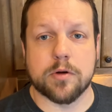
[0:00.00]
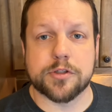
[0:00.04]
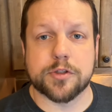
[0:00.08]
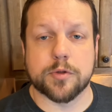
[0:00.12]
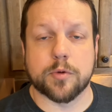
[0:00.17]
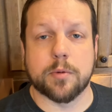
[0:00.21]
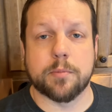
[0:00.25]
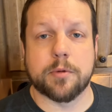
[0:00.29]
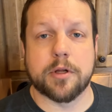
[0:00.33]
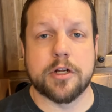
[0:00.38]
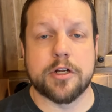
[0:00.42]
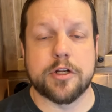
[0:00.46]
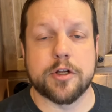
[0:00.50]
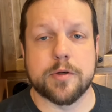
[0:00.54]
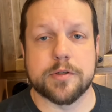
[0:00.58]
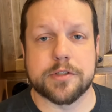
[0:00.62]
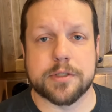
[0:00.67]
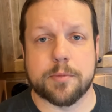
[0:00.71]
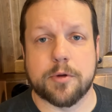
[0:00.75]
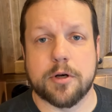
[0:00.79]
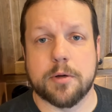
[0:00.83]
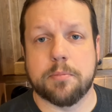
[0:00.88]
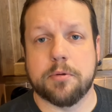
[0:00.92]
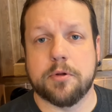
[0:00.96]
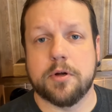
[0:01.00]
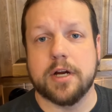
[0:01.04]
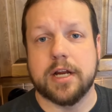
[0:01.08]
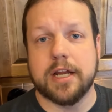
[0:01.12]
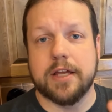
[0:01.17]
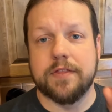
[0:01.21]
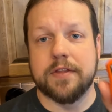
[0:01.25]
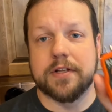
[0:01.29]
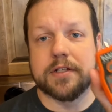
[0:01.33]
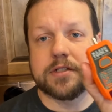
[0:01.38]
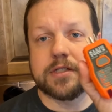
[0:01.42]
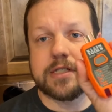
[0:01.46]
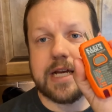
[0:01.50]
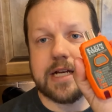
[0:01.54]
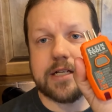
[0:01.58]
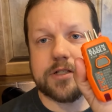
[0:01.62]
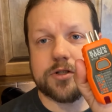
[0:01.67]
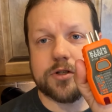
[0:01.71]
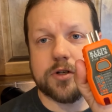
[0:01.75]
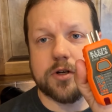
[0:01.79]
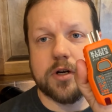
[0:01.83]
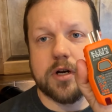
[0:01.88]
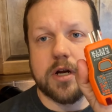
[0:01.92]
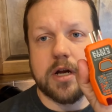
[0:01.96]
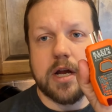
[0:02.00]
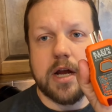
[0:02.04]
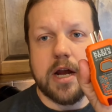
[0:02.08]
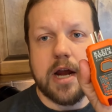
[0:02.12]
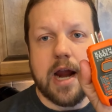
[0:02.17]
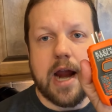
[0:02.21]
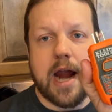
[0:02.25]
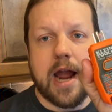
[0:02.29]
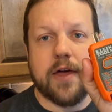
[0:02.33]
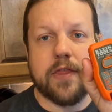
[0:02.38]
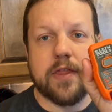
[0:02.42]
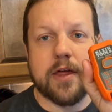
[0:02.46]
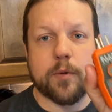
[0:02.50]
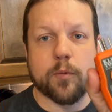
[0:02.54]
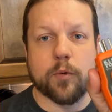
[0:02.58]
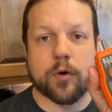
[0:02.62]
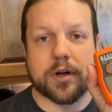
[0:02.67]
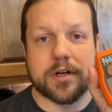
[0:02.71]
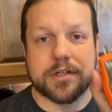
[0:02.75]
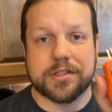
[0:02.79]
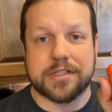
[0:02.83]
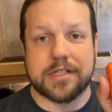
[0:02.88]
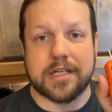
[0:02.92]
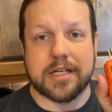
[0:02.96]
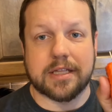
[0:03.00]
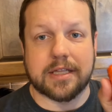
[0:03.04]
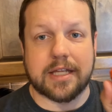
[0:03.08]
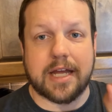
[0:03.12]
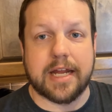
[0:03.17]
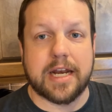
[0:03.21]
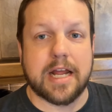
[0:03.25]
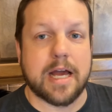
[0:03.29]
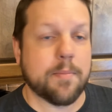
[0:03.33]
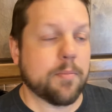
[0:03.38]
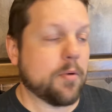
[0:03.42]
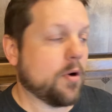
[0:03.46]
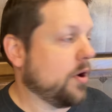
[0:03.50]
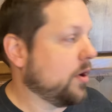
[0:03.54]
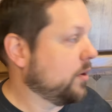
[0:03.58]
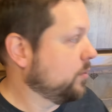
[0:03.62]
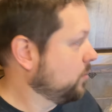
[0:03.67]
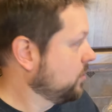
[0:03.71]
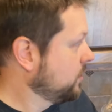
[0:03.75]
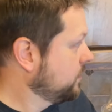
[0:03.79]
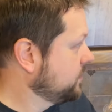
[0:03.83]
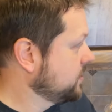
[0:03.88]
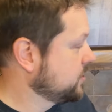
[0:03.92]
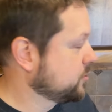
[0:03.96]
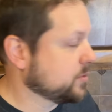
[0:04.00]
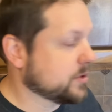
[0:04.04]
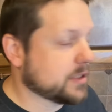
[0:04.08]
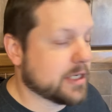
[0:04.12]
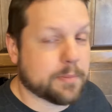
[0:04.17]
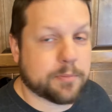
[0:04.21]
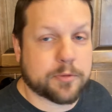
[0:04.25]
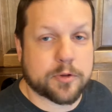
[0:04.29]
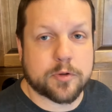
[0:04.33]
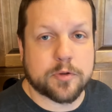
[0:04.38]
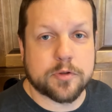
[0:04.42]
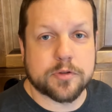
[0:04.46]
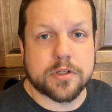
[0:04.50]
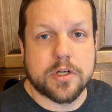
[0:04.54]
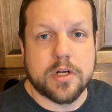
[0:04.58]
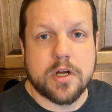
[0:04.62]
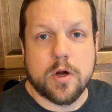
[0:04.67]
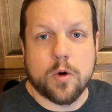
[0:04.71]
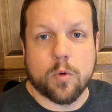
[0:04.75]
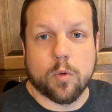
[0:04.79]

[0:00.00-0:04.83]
So what I'm going to do is I'm going to plug in this tester, and then we're going to see it light up on one of these receptacles.